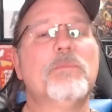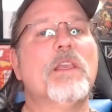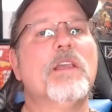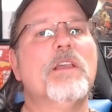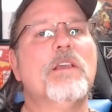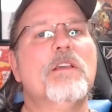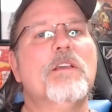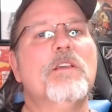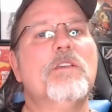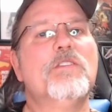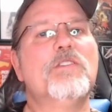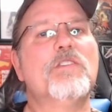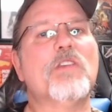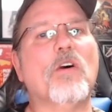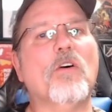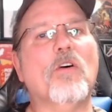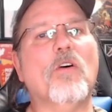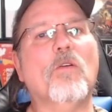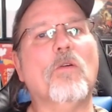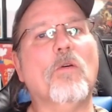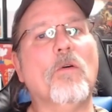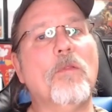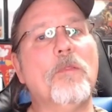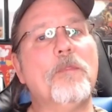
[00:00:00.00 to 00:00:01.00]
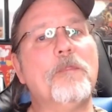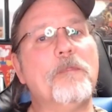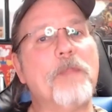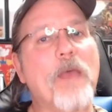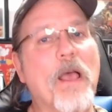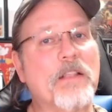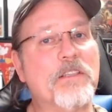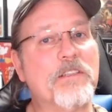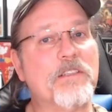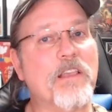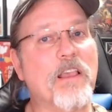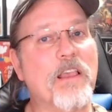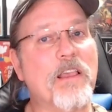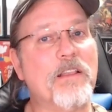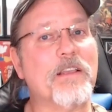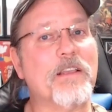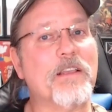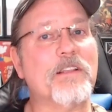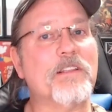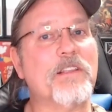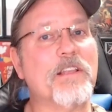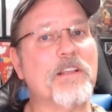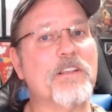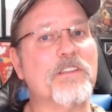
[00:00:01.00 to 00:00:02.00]
so that's it.
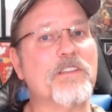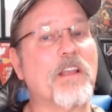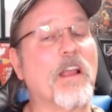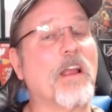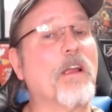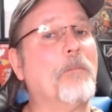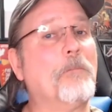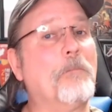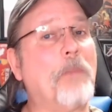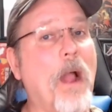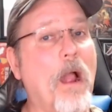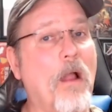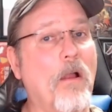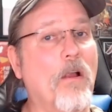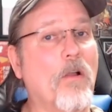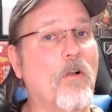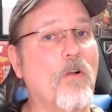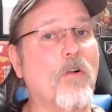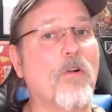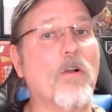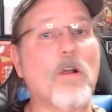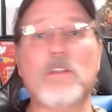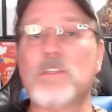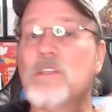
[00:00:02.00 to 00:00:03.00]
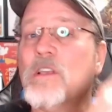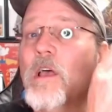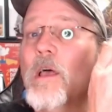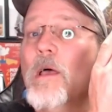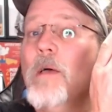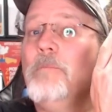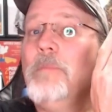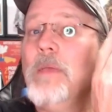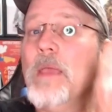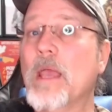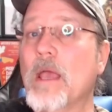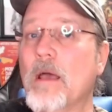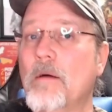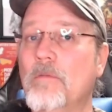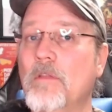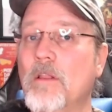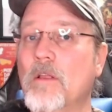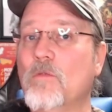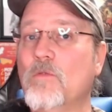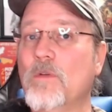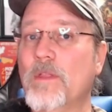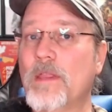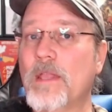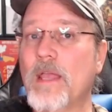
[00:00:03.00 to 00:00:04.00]
There's our power chords. Be able to,
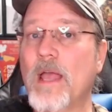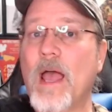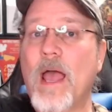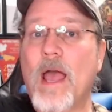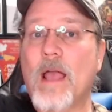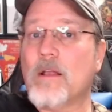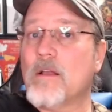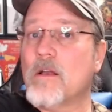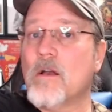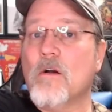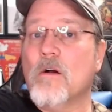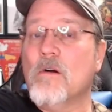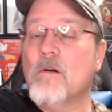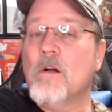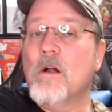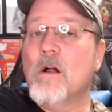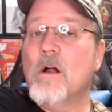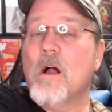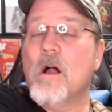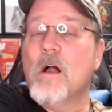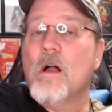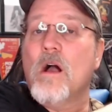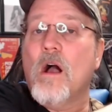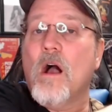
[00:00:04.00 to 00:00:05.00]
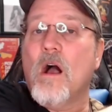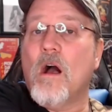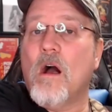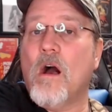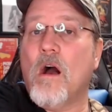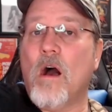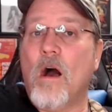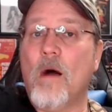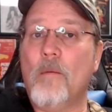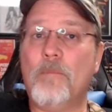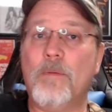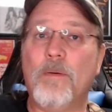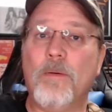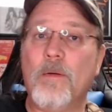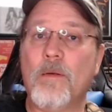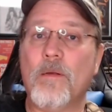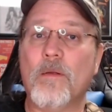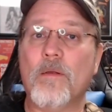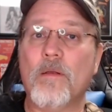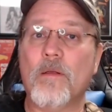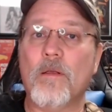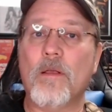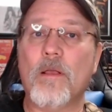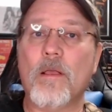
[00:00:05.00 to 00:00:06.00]
with that, go up
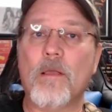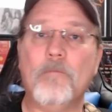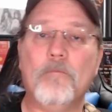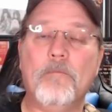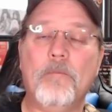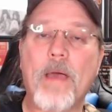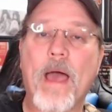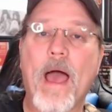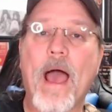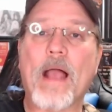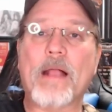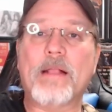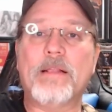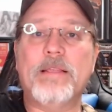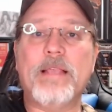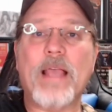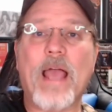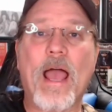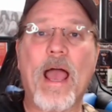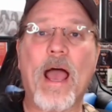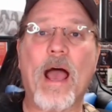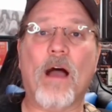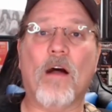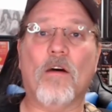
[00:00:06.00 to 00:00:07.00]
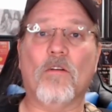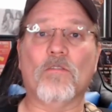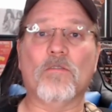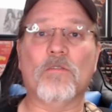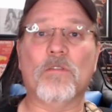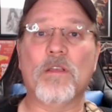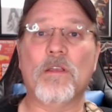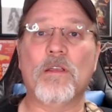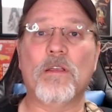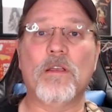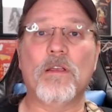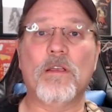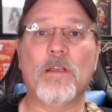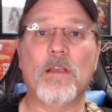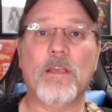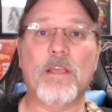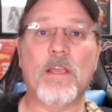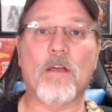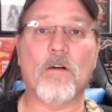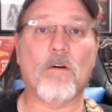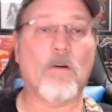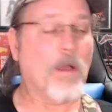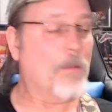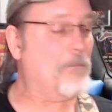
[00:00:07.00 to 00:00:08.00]
and back down,
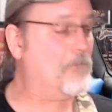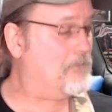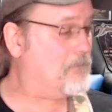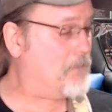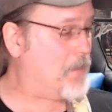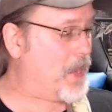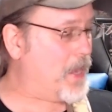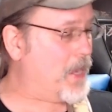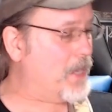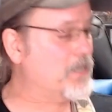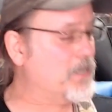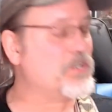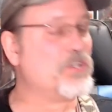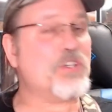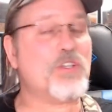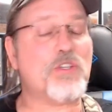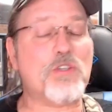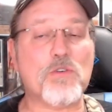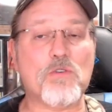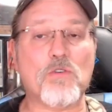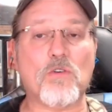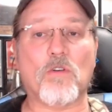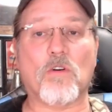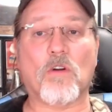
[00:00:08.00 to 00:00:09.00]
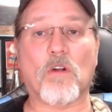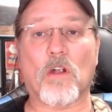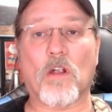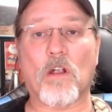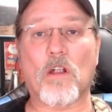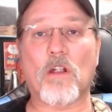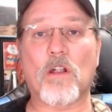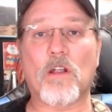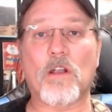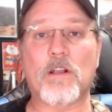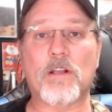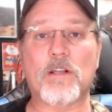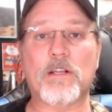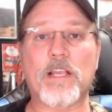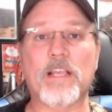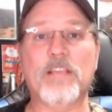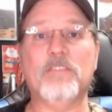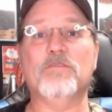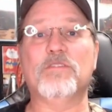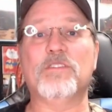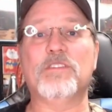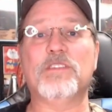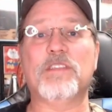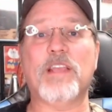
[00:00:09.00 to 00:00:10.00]
and make sure that you
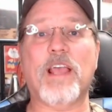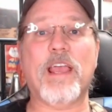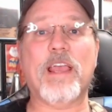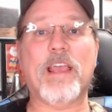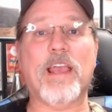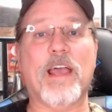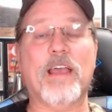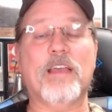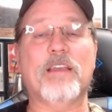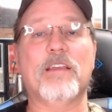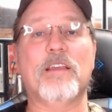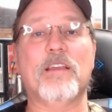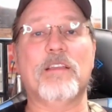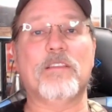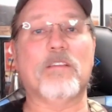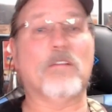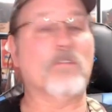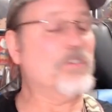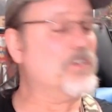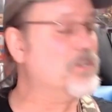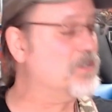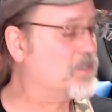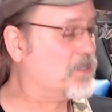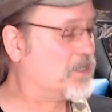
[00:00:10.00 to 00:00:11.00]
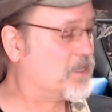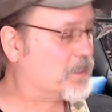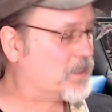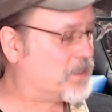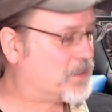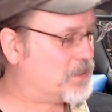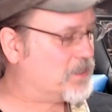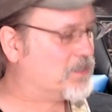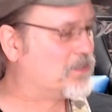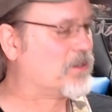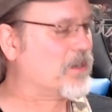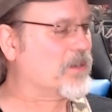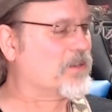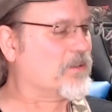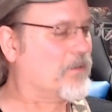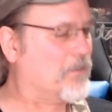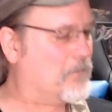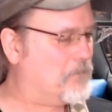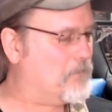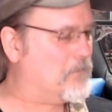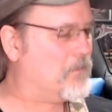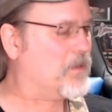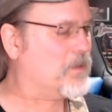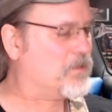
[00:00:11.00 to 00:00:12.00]
say it. Don't just start to
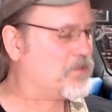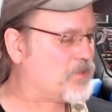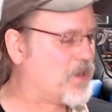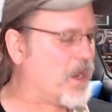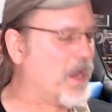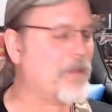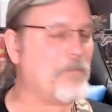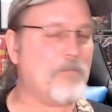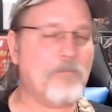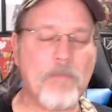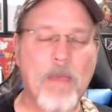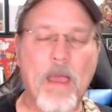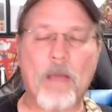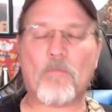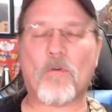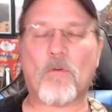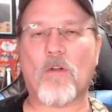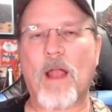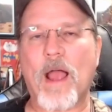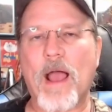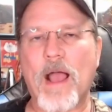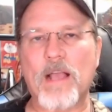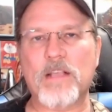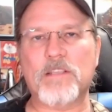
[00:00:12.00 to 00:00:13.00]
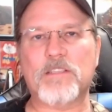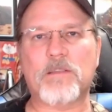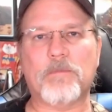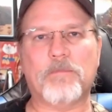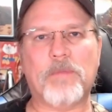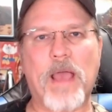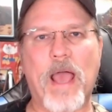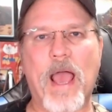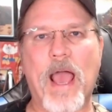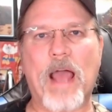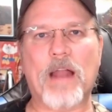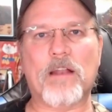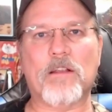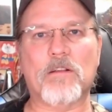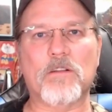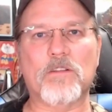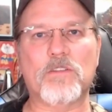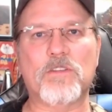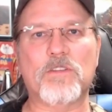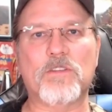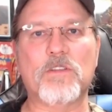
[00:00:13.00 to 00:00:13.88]
try and memorize the patterns,